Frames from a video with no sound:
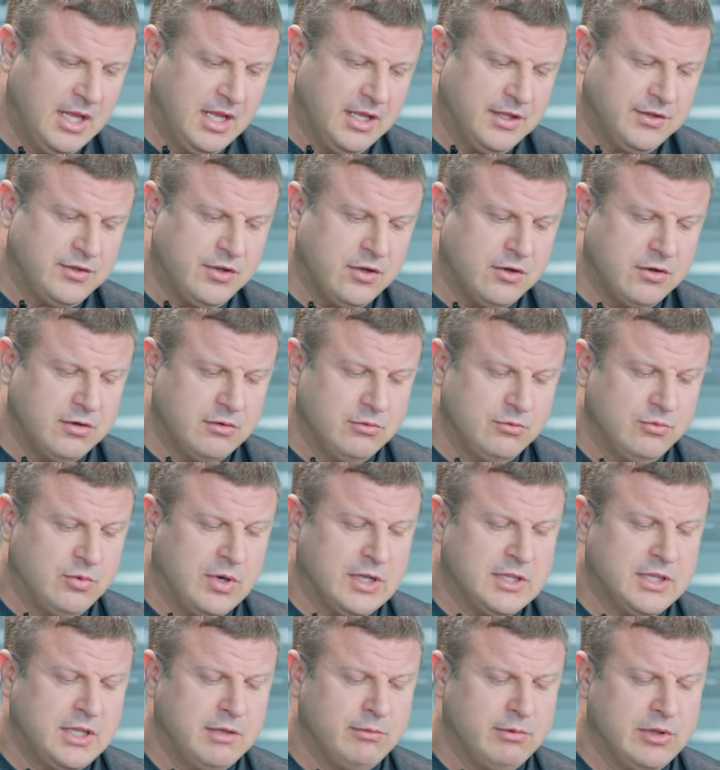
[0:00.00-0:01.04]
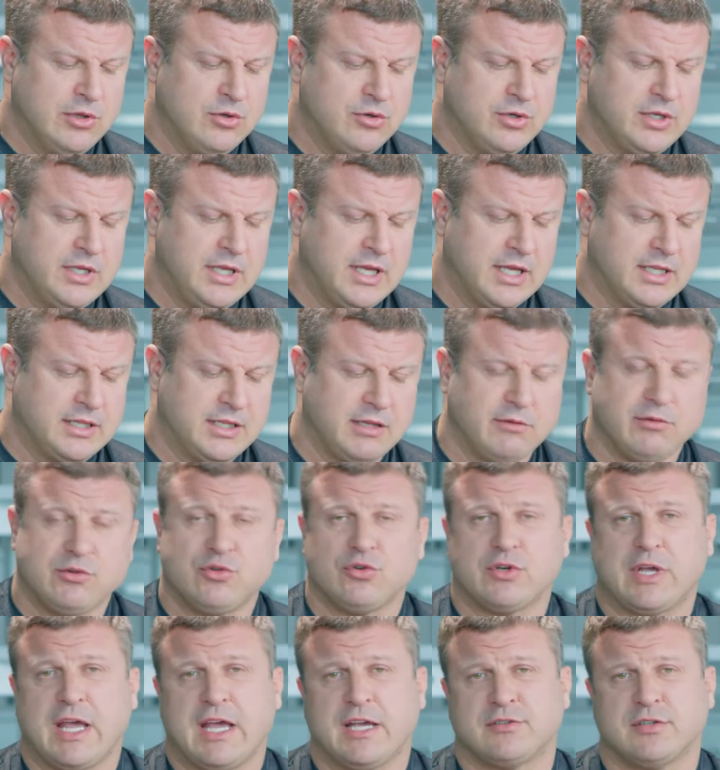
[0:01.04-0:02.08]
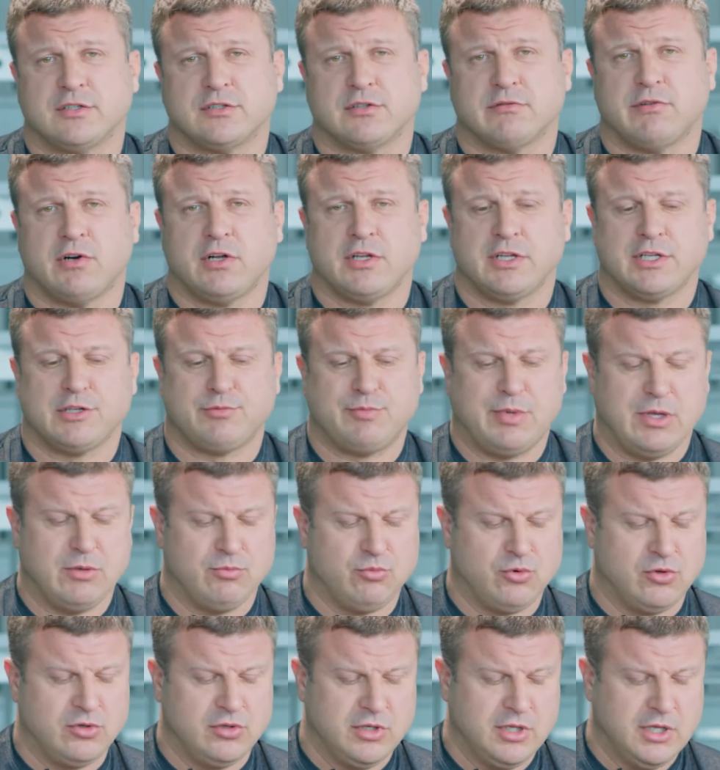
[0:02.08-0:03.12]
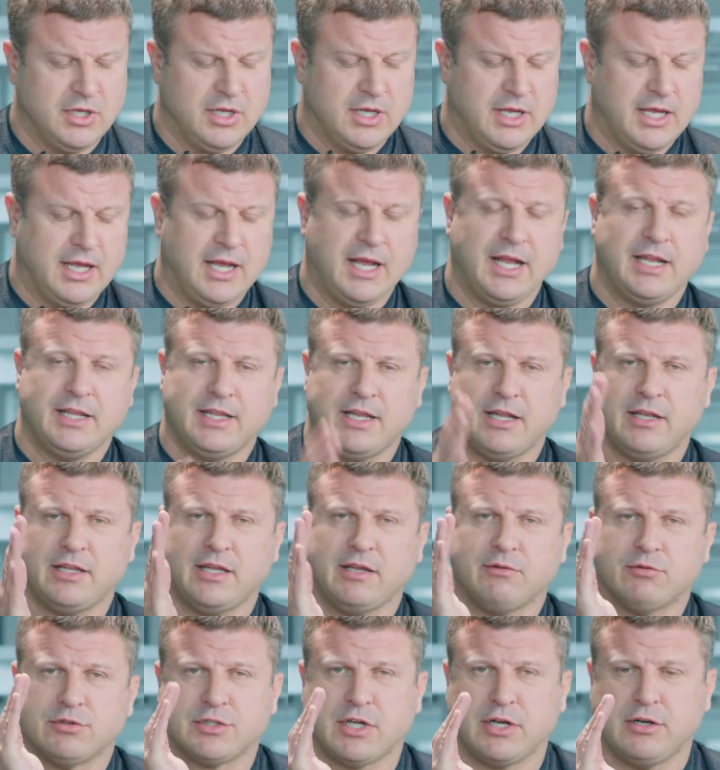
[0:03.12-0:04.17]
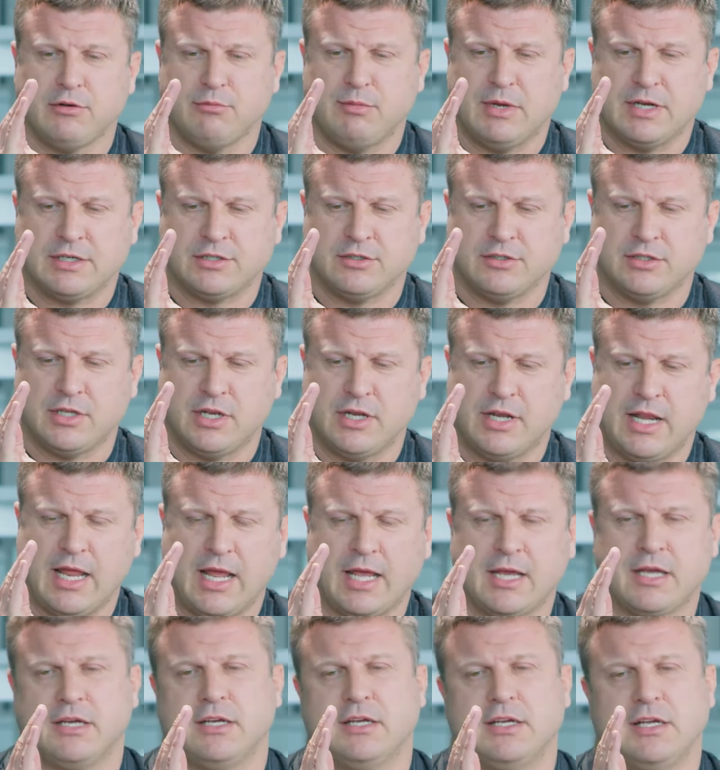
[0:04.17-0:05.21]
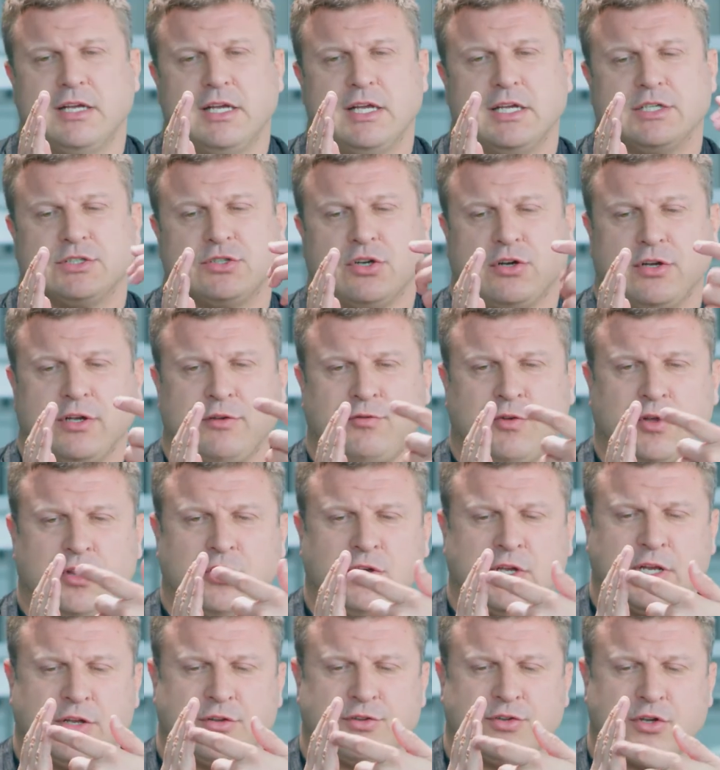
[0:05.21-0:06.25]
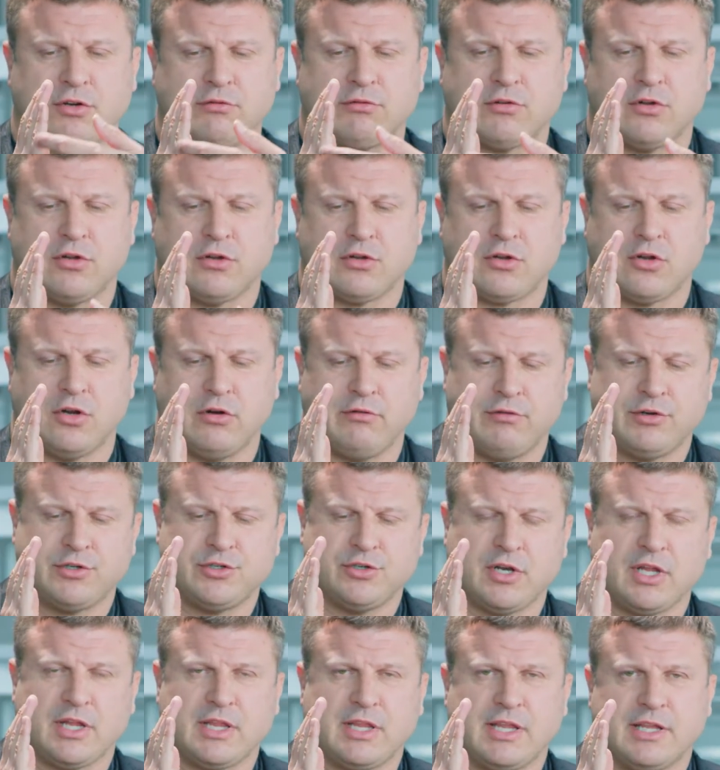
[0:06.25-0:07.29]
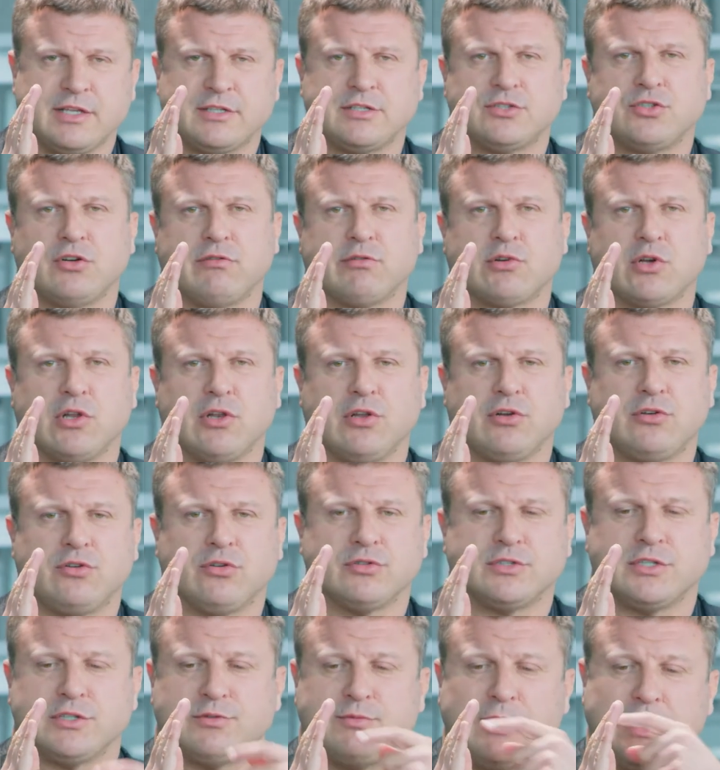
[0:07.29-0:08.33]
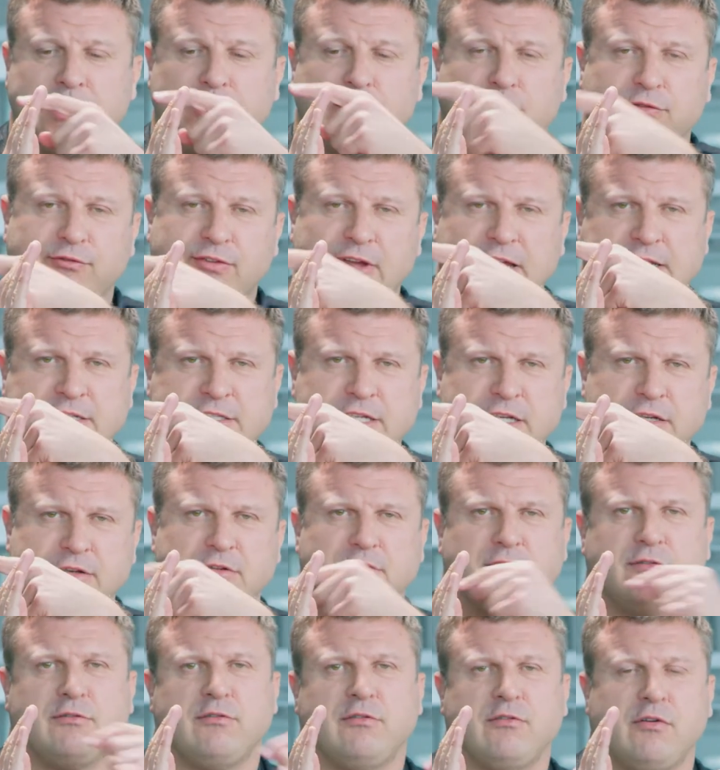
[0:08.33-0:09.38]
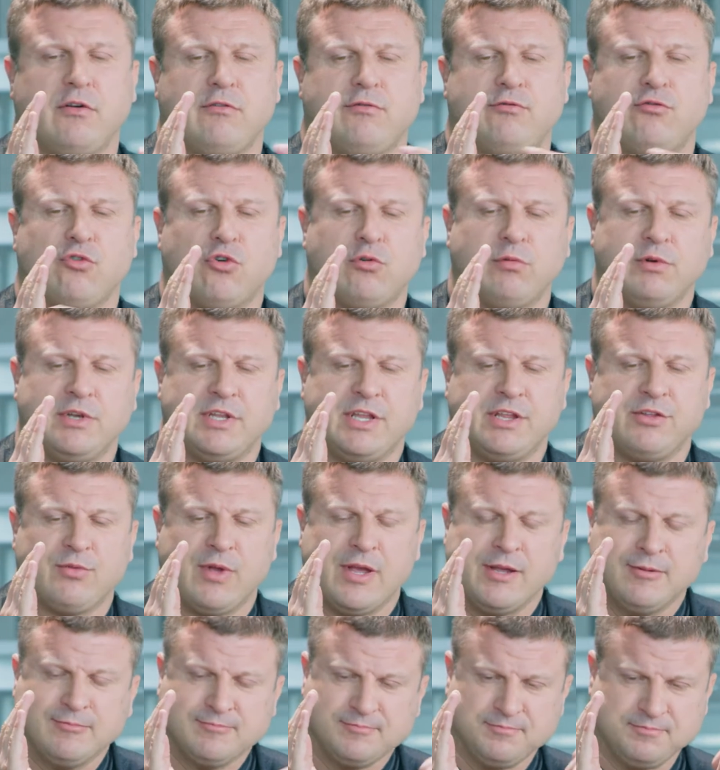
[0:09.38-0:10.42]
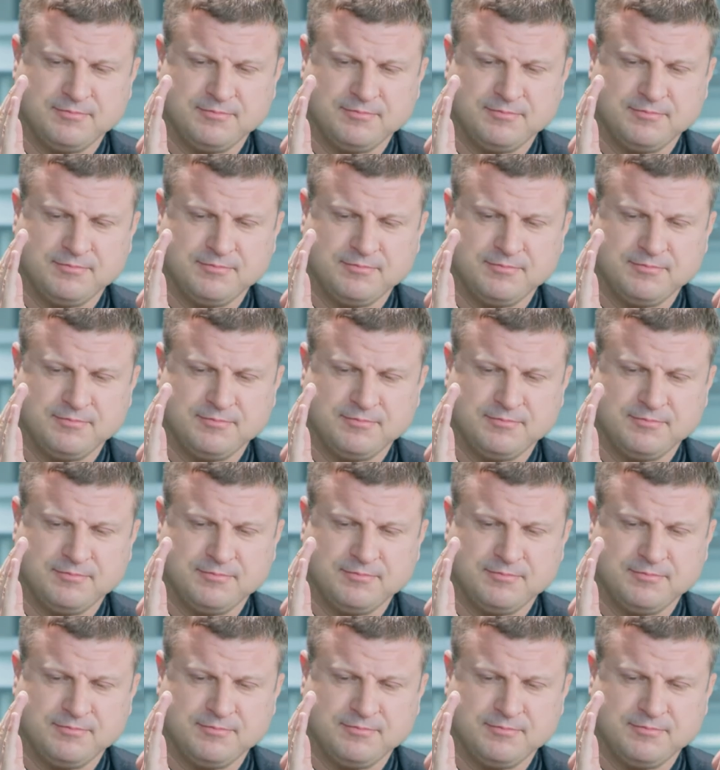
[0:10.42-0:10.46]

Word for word: So what they were looking at, they took x-rays of all these people, and then they were starting measuring the neck. So if you look at a cervical curvature like this, cervical lordosis, when you're facing forward this way,